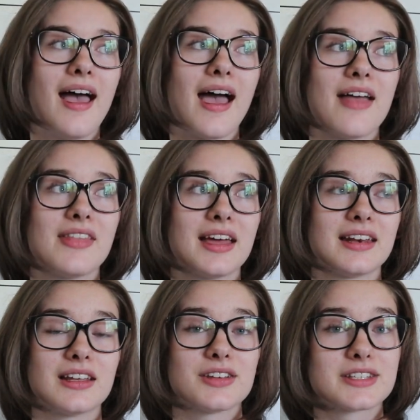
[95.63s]
and then
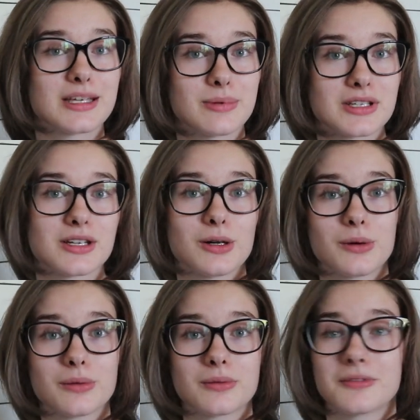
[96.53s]
he'll sleep
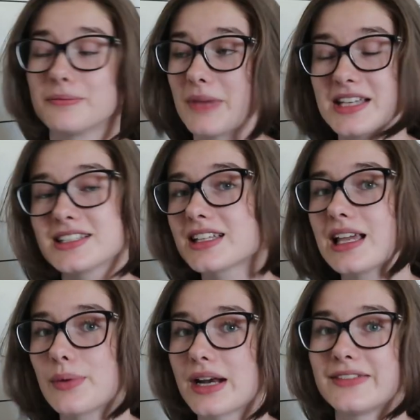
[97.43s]
until
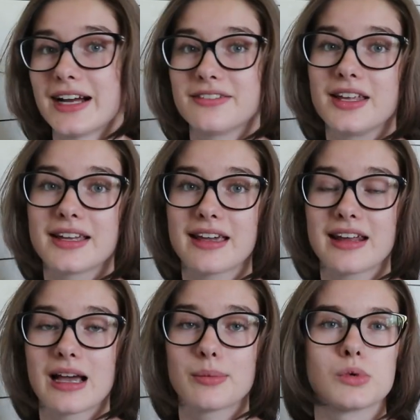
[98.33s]
basically whenever I feel like getting up,